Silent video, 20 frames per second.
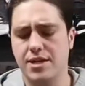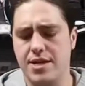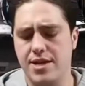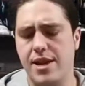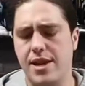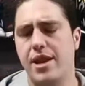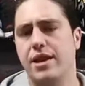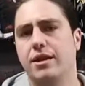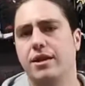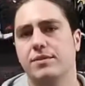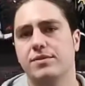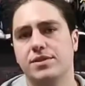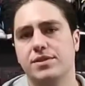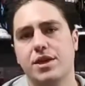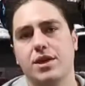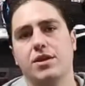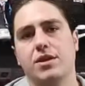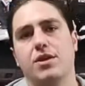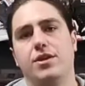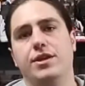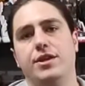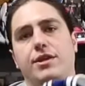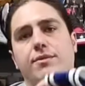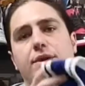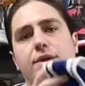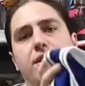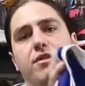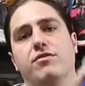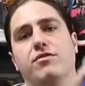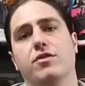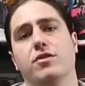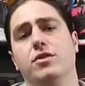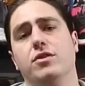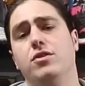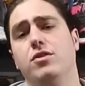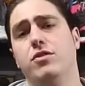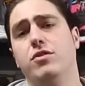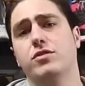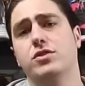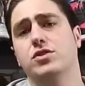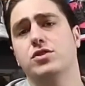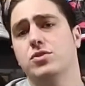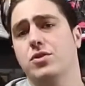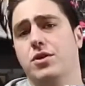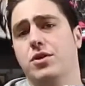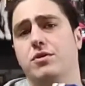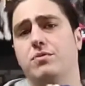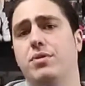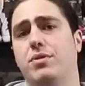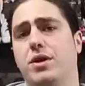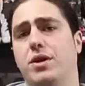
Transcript: it ended up selling on eBay for a little over 200